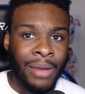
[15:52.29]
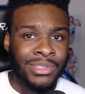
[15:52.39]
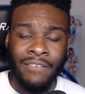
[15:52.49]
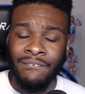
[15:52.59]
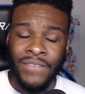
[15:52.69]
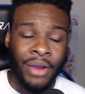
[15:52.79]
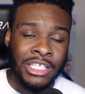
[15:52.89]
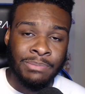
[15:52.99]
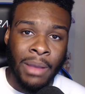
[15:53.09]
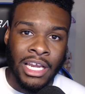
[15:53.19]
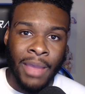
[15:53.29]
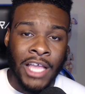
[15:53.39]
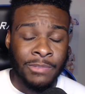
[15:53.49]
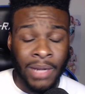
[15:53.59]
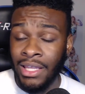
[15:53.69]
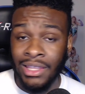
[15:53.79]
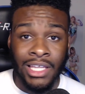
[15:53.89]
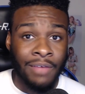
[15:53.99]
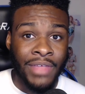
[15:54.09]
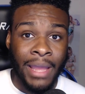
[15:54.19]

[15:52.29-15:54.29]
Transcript: That was a very spotty match, but I loved